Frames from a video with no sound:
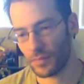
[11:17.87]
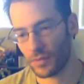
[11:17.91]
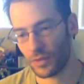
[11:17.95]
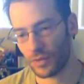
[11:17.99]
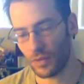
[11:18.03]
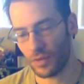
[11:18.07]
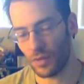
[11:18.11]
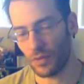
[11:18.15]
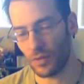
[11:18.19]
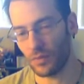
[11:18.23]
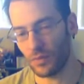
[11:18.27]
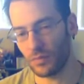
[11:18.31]

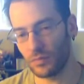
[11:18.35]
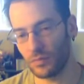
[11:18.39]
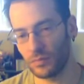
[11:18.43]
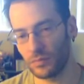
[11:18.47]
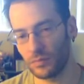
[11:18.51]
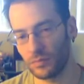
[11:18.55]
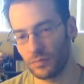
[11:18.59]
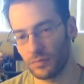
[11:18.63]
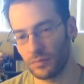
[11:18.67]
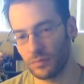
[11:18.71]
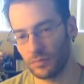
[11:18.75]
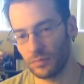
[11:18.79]

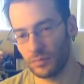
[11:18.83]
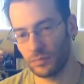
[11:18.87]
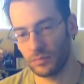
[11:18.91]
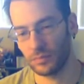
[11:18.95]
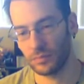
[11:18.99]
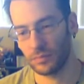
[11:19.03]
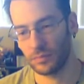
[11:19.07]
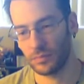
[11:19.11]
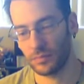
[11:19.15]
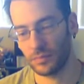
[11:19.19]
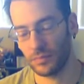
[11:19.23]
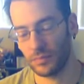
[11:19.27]
So
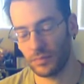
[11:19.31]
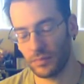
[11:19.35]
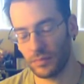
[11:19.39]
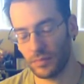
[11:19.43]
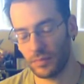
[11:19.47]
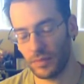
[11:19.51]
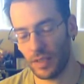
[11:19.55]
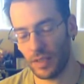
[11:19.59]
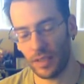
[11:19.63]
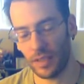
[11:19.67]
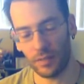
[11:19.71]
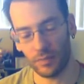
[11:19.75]

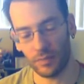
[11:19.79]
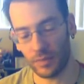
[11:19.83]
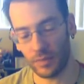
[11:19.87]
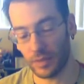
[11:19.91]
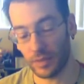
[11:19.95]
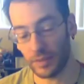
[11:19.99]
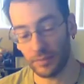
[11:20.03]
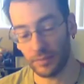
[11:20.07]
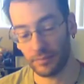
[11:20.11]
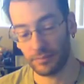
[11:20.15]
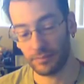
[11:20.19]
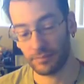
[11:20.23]

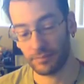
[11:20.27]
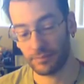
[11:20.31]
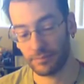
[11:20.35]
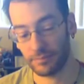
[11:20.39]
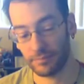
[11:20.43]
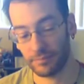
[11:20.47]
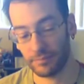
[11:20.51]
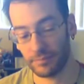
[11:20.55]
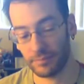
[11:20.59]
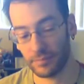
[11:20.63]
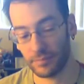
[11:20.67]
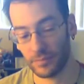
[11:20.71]
anyway,
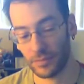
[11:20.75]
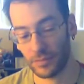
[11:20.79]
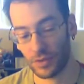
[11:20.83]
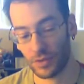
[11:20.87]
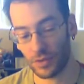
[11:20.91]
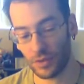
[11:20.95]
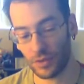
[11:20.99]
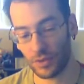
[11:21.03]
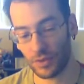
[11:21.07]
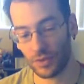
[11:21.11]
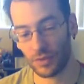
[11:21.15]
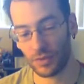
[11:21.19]

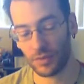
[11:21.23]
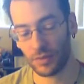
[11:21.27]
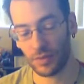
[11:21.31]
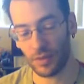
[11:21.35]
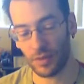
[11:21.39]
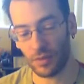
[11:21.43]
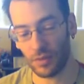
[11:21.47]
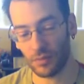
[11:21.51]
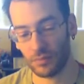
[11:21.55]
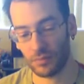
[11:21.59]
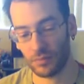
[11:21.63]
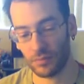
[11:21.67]
just,
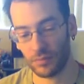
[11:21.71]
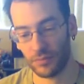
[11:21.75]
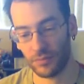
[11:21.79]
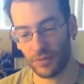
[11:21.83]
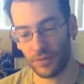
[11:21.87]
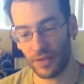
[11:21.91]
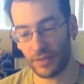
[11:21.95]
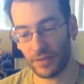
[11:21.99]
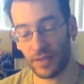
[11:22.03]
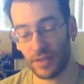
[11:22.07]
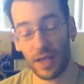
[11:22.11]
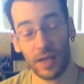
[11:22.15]
you know,
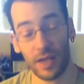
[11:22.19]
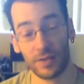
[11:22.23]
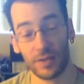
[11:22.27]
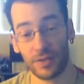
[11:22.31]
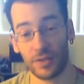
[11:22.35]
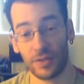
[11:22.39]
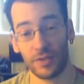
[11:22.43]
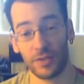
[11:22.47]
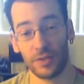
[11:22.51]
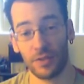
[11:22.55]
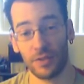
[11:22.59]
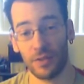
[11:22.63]

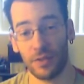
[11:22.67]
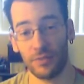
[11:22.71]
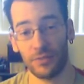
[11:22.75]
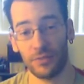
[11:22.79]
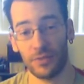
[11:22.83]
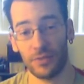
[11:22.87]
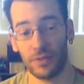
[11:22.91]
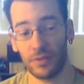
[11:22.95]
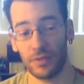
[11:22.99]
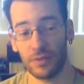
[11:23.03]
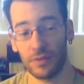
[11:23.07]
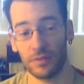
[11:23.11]
fantastic
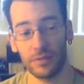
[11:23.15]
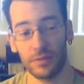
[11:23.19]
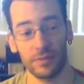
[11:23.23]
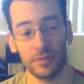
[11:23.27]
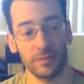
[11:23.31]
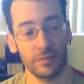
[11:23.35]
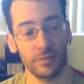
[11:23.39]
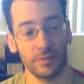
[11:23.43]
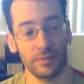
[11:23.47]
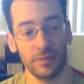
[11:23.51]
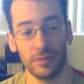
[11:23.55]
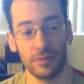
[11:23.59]
stuff
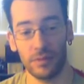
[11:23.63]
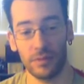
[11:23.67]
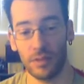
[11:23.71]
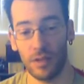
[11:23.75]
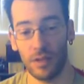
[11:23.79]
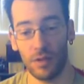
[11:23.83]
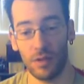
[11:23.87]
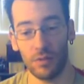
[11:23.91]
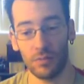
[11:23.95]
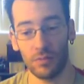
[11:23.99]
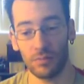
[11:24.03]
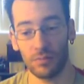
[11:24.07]
here.
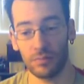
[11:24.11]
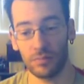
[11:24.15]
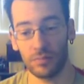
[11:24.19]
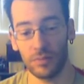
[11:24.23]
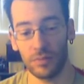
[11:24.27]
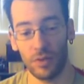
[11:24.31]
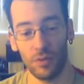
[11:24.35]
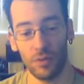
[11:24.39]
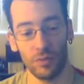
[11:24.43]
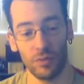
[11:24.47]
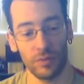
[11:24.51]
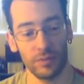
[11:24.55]
You know,
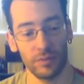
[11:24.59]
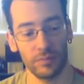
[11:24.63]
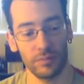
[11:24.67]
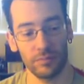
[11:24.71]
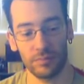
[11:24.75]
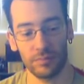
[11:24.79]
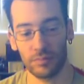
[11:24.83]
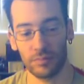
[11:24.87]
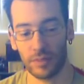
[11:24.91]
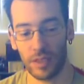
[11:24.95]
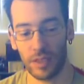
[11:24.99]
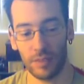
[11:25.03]

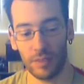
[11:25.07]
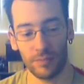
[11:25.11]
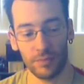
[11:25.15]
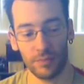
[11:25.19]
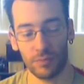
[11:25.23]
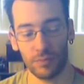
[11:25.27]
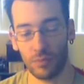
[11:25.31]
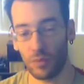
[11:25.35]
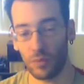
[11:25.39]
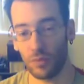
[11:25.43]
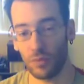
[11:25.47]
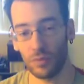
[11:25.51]
Nolan
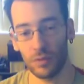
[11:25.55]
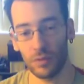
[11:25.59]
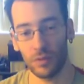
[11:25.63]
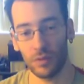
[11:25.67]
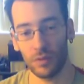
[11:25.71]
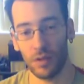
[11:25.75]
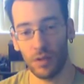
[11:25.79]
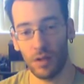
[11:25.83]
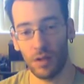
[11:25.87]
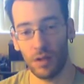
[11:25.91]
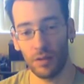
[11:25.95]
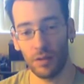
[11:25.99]
keeps rolling
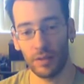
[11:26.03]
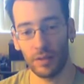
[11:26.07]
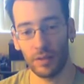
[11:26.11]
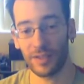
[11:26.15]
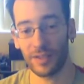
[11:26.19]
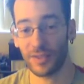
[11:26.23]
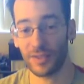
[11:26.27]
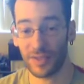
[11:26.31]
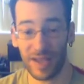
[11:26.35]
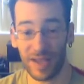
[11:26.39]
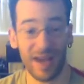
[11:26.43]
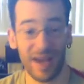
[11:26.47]
along.
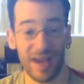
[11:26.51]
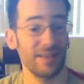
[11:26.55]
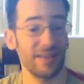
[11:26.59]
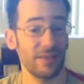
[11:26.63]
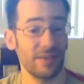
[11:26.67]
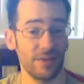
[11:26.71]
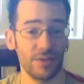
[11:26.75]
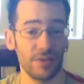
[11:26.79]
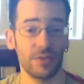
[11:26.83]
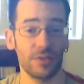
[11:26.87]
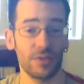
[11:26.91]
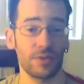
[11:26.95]
It's
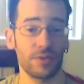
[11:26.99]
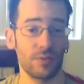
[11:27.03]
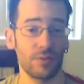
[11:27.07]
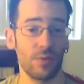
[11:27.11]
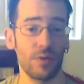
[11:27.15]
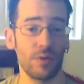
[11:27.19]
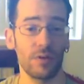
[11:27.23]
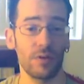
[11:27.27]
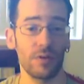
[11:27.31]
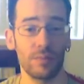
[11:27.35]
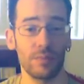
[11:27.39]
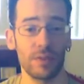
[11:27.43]
sad that this is
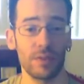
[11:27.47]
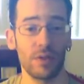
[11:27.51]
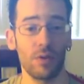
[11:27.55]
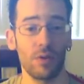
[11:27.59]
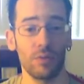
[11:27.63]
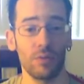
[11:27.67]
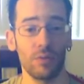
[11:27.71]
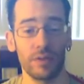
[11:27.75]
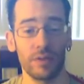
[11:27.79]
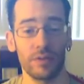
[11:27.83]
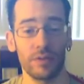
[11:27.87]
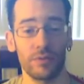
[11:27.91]
going to be
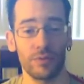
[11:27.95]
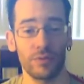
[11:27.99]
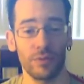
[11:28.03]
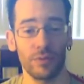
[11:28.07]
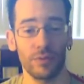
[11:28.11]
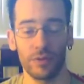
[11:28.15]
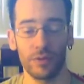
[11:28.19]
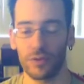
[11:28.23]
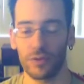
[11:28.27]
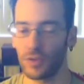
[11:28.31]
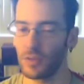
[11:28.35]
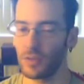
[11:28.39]
only a
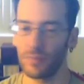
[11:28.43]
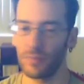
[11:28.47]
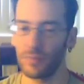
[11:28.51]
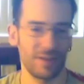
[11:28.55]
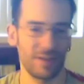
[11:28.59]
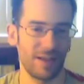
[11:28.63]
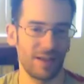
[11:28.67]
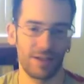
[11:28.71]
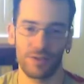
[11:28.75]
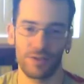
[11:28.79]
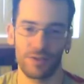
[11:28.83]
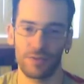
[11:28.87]
trilogy,
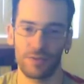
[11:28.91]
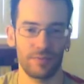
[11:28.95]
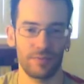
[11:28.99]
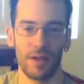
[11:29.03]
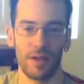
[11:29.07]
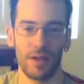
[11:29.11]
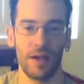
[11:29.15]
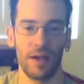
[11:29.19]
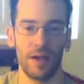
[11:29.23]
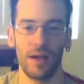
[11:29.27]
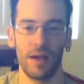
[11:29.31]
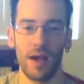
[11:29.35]
but
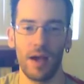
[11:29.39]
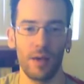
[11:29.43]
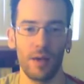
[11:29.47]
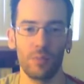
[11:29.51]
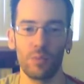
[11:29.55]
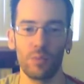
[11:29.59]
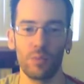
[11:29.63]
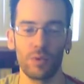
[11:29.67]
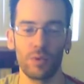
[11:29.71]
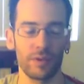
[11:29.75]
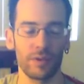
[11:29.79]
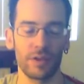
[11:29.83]
I
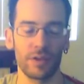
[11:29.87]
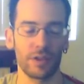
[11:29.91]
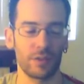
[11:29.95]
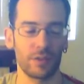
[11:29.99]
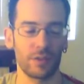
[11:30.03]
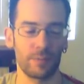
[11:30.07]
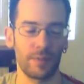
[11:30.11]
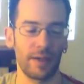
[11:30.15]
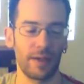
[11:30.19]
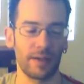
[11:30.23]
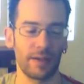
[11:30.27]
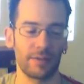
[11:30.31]
wouldn't
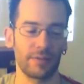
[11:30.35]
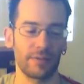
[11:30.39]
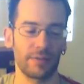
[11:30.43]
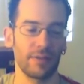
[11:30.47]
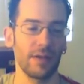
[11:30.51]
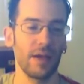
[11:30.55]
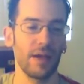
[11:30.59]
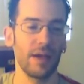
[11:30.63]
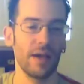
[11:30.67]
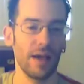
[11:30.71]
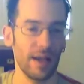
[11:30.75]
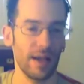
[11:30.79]

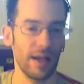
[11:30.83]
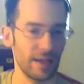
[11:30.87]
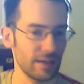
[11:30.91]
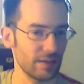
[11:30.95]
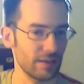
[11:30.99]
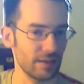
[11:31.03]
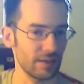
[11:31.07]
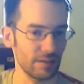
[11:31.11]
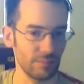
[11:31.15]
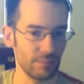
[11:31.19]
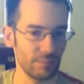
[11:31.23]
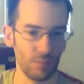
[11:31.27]
expect
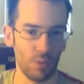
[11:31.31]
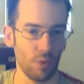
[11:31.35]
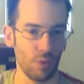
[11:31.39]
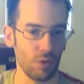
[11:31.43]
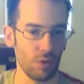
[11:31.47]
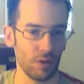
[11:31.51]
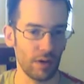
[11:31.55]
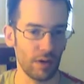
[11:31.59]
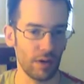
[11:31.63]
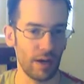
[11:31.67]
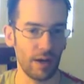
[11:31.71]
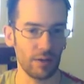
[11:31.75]
anything
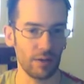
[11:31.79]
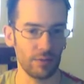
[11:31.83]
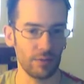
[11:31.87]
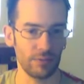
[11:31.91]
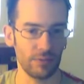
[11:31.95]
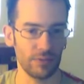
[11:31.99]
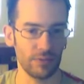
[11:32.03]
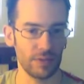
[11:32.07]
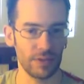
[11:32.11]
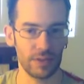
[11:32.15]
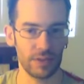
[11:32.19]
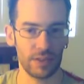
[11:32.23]
more out
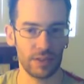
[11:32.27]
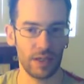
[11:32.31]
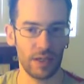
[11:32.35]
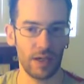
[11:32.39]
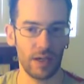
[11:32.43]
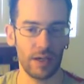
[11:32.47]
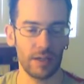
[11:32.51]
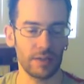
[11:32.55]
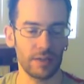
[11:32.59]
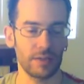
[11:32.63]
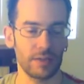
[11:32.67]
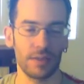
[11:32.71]
of these
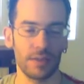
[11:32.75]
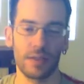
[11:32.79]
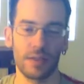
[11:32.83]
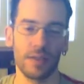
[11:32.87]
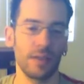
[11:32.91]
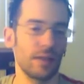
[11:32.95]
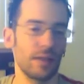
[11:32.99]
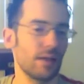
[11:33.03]
guys.